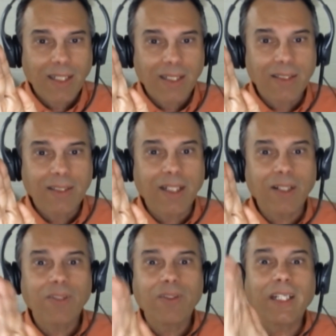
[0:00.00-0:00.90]
They're
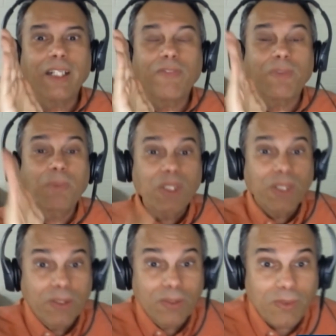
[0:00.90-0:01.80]
going to get it from
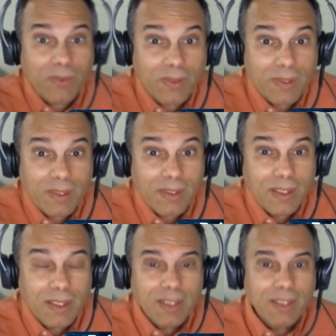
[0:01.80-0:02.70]
you.
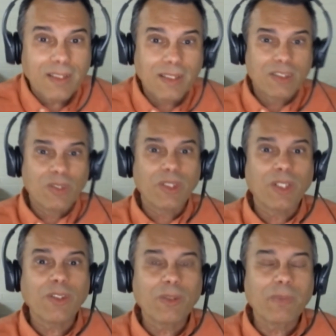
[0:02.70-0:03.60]
So they're
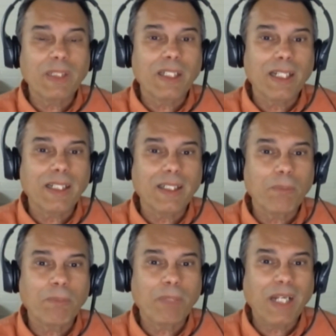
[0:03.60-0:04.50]
going to be like
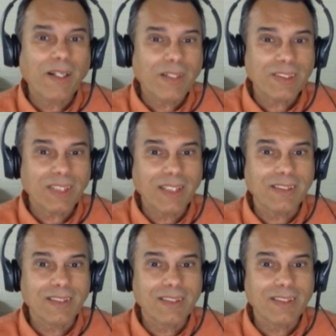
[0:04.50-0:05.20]
parasites.